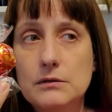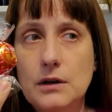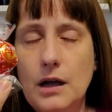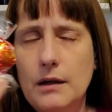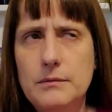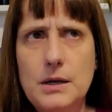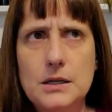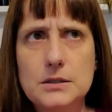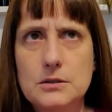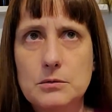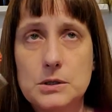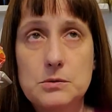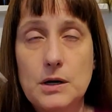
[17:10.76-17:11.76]
I'm not sure
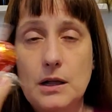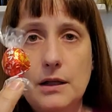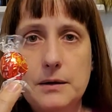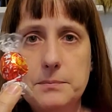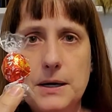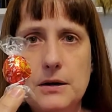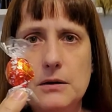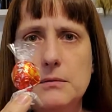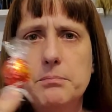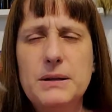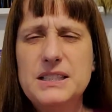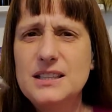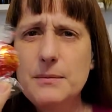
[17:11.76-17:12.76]
which one I like better.
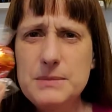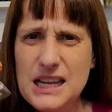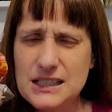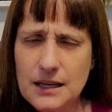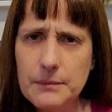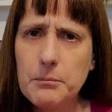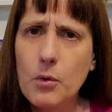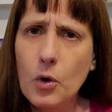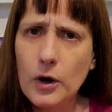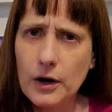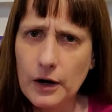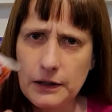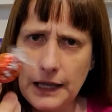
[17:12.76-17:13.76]
But some days I'm
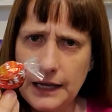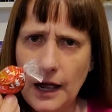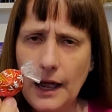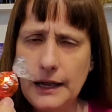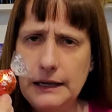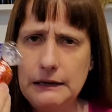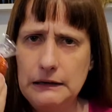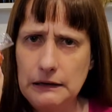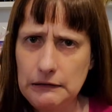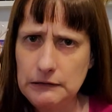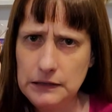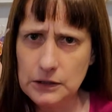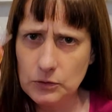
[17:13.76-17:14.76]
more like,
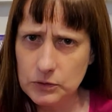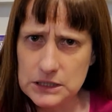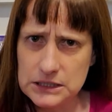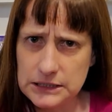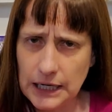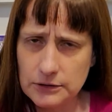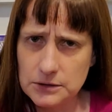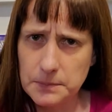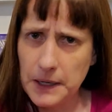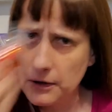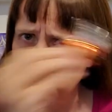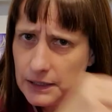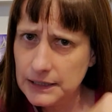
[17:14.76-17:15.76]
this sounds
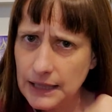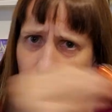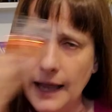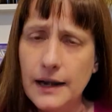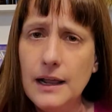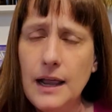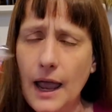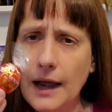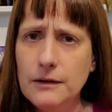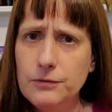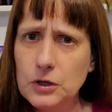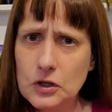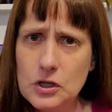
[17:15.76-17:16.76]
better than that. And
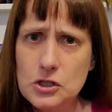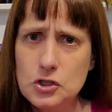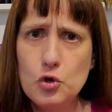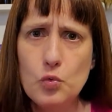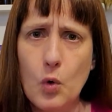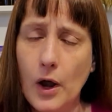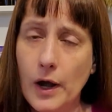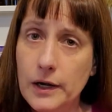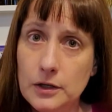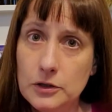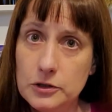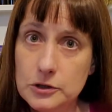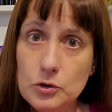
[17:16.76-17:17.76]
if you're going to do one,
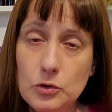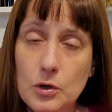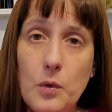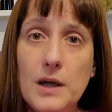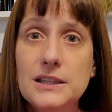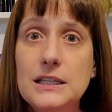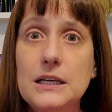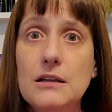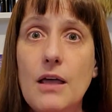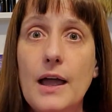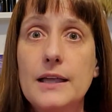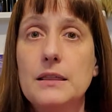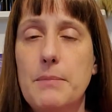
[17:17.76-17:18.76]
do the one that you
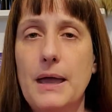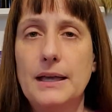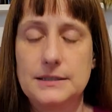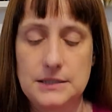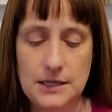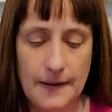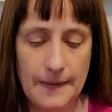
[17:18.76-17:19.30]
like the best.